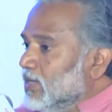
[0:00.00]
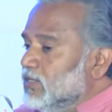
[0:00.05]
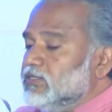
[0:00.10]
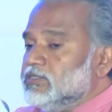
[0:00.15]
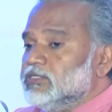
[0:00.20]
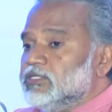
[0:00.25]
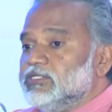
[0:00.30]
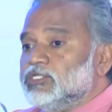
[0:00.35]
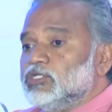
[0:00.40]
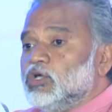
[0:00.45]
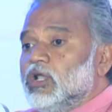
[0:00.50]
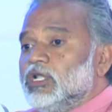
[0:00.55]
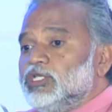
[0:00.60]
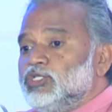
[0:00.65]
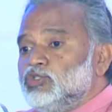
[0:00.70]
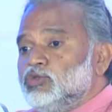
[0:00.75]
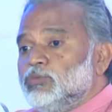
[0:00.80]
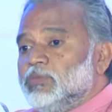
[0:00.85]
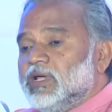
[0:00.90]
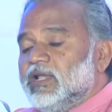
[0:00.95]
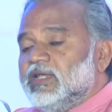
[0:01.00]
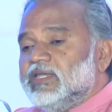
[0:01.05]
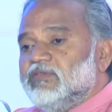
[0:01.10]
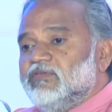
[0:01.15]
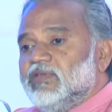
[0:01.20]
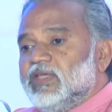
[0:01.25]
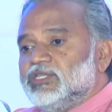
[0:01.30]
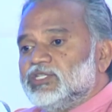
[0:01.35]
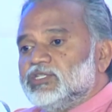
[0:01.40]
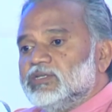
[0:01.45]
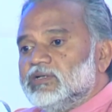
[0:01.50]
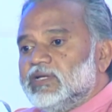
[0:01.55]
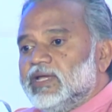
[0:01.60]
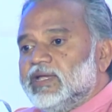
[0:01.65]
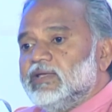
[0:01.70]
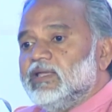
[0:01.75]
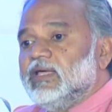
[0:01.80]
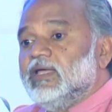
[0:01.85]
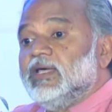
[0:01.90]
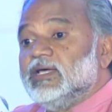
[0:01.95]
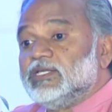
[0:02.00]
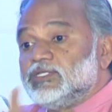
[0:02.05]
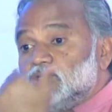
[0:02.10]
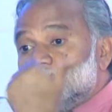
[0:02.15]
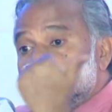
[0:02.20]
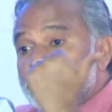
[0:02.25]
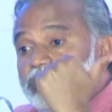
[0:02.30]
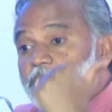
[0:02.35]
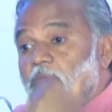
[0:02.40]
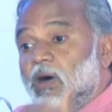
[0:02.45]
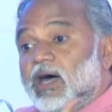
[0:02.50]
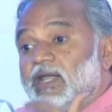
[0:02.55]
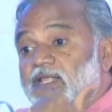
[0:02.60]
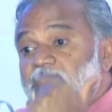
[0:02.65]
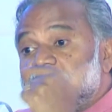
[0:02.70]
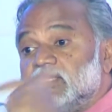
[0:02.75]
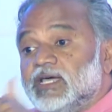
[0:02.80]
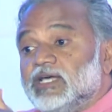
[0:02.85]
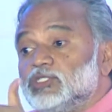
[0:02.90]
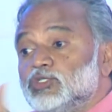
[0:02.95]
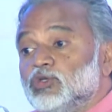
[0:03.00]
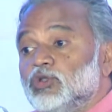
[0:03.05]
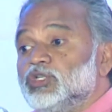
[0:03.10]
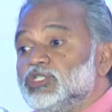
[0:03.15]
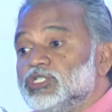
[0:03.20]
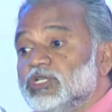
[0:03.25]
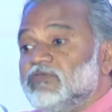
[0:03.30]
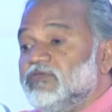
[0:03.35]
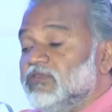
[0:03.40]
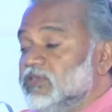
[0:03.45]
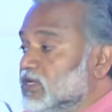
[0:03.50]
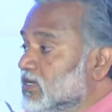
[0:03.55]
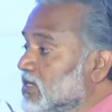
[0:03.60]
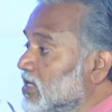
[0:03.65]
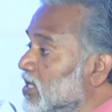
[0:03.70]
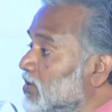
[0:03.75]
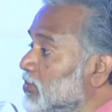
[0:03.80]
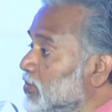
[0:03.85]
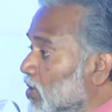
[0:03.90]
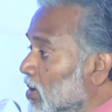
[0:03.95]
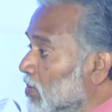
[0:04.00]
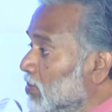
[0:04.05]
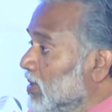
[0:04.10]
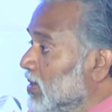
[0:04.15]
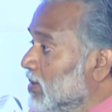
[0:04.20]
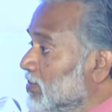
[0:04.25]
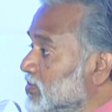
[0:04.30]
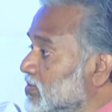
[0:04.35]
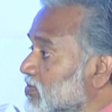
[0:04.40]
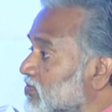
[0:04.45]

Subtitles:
It's called Zoom cultivation, right? So the Bharat has solution for the current problems.